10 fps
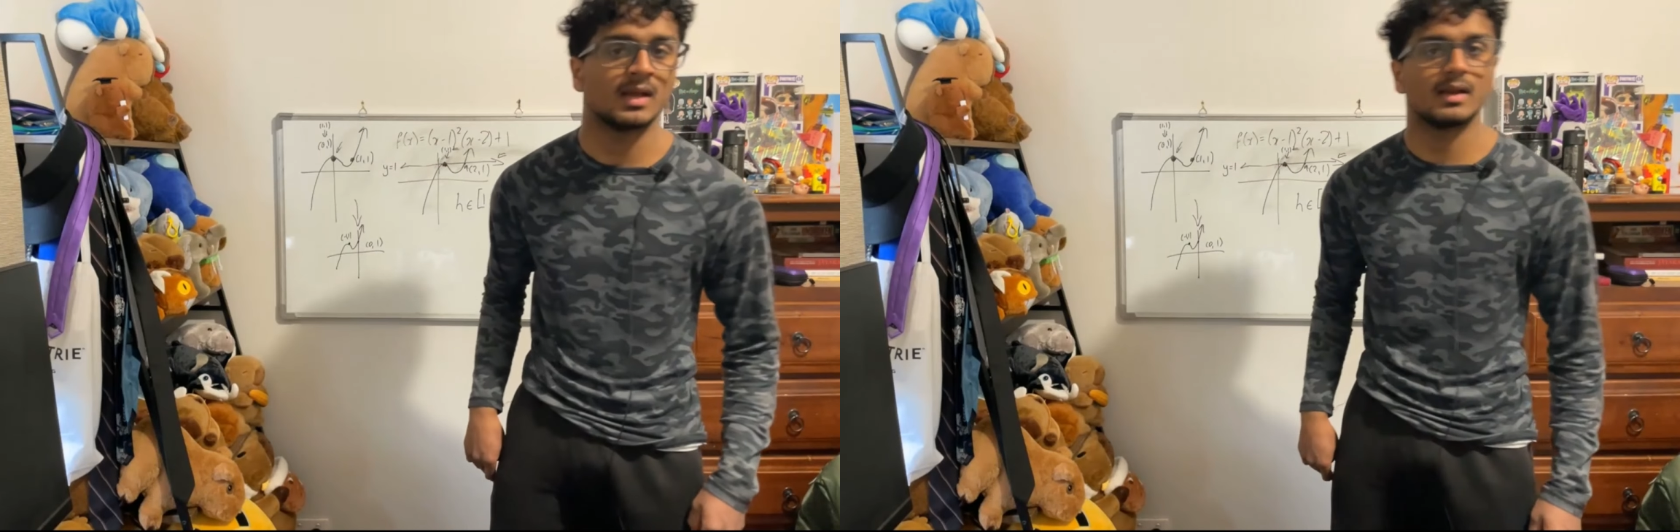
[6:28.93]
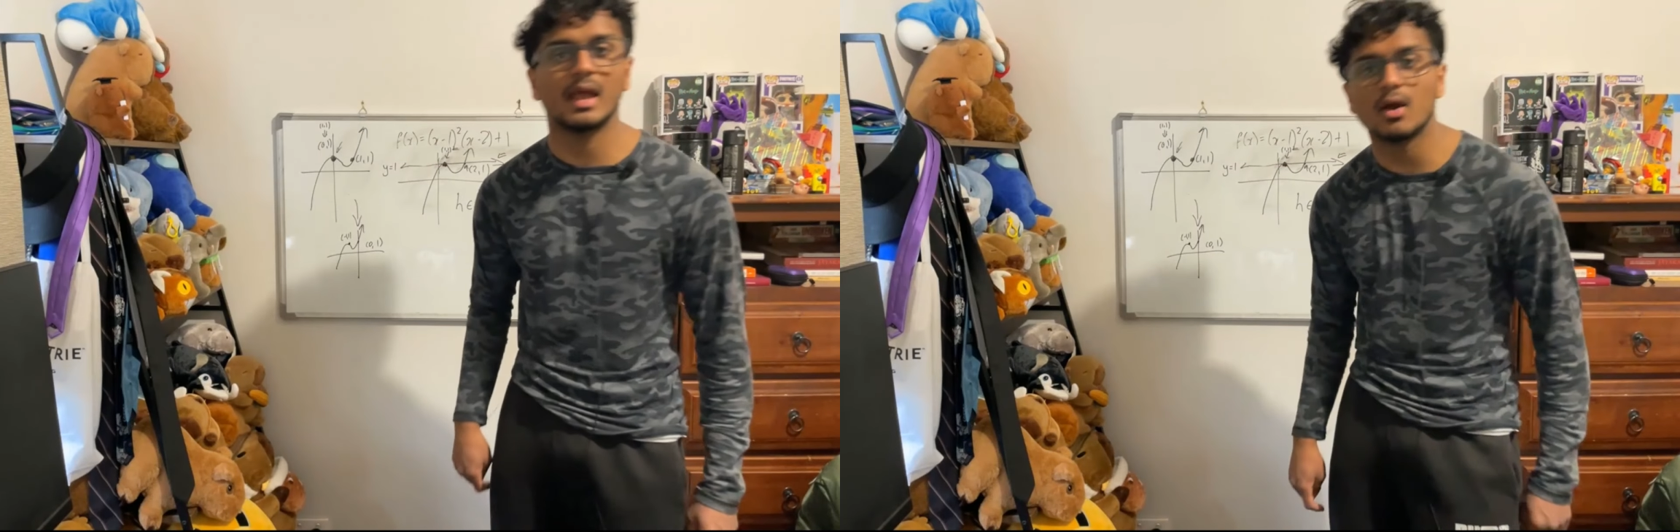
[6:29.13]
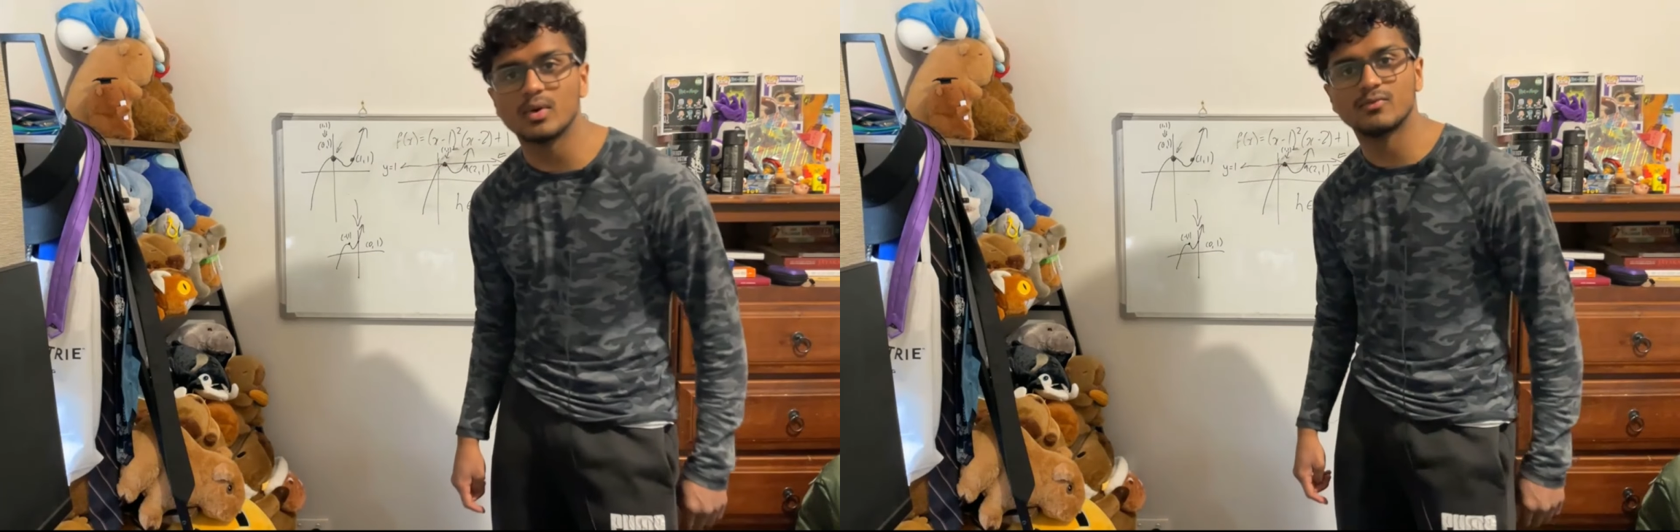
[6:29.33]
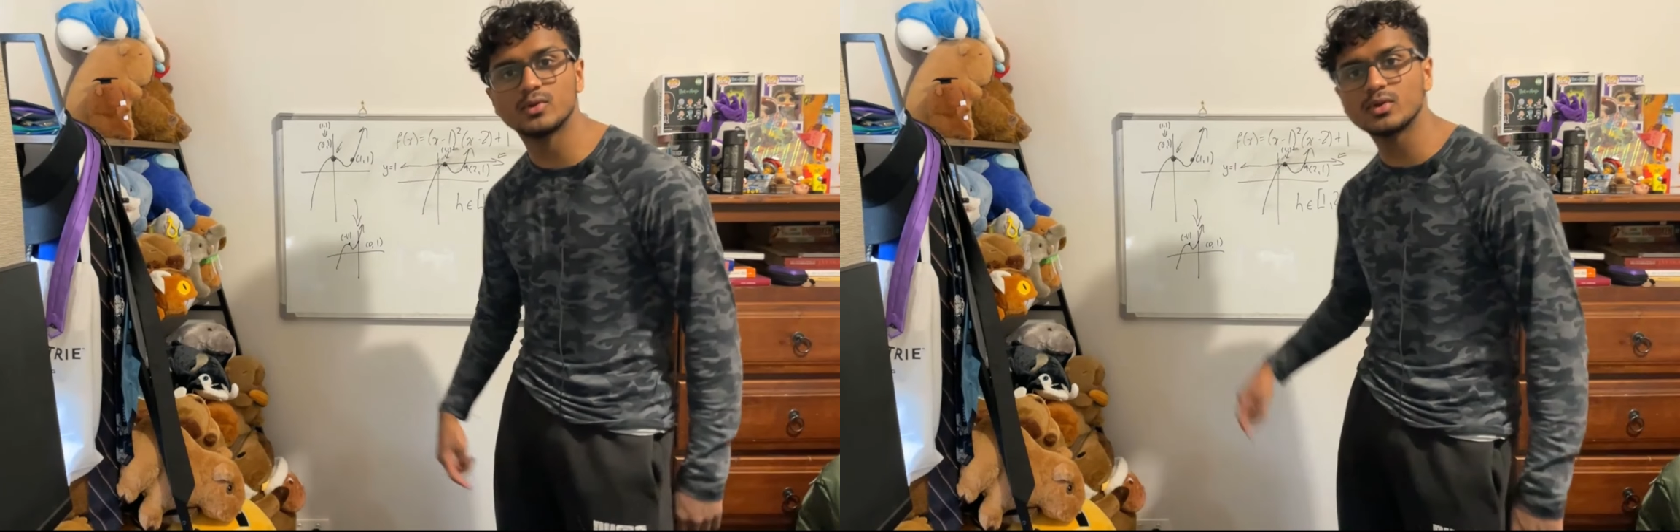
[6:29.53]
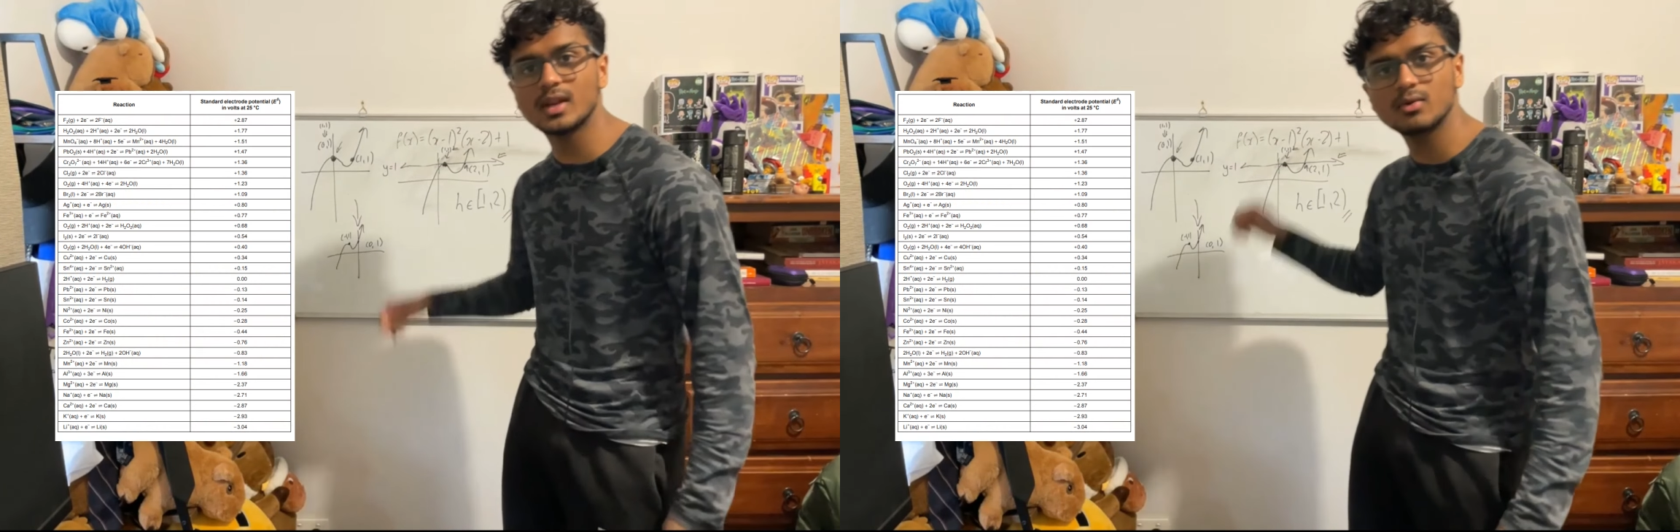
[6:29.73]
Now, if we
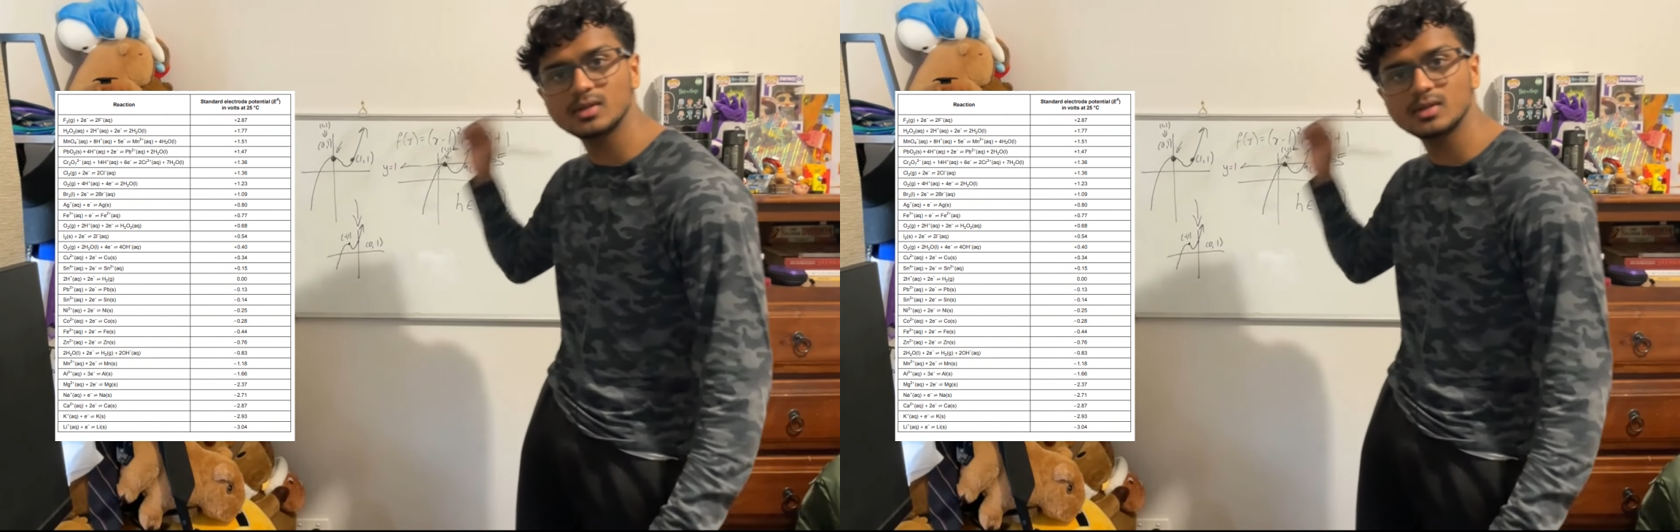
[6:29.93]
look at our